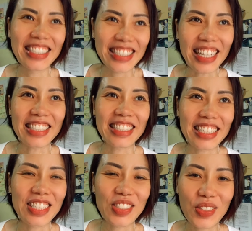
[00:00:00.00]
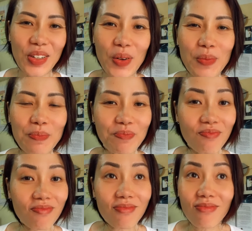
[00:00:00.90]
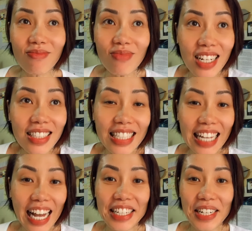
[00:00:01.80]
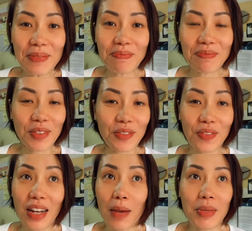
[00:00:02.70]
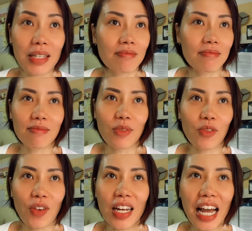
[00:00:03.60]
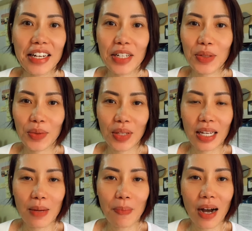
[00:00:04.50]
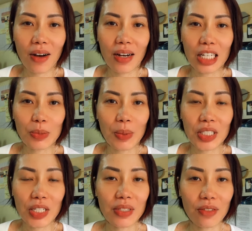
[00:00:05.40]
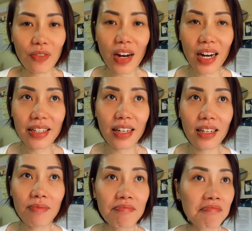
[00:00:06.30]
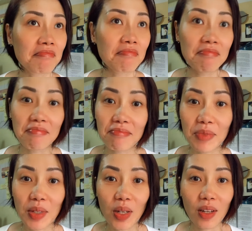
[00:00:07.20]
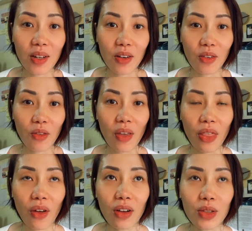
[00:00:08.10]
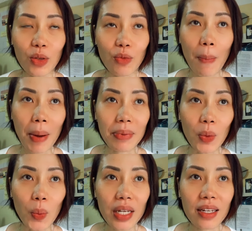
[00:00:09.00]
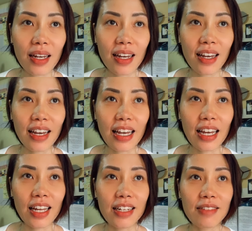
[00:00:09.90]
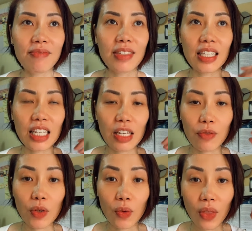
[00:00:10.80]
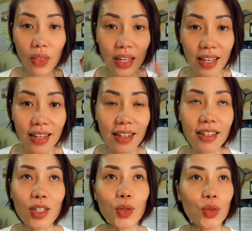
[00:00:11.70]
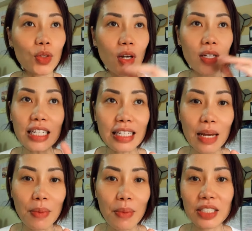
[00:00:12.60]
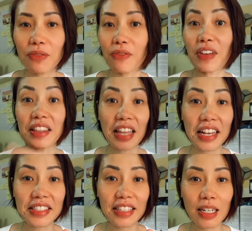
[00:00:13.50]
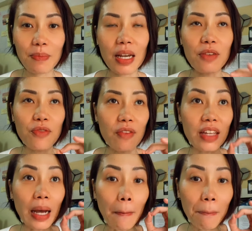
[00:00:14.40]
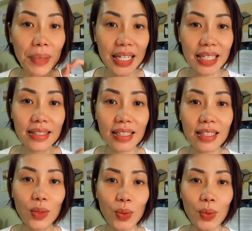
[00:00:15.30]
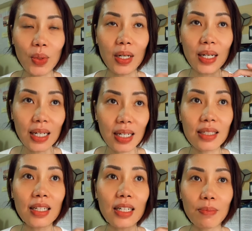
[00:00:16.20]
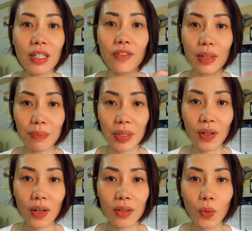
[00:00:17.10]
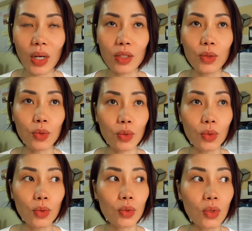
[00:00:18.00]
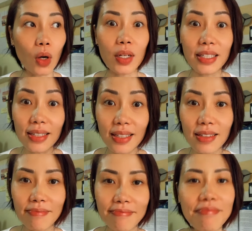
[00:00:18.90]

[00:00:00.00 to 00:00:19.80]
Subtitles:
Yes. So that's the idea. I mean, fun idea to think about, especially if it's Friday. Great thought to wrap up the week. And if you think you do not need that much, fantastic. But if you have the ability to earn above and beyond what you do not need,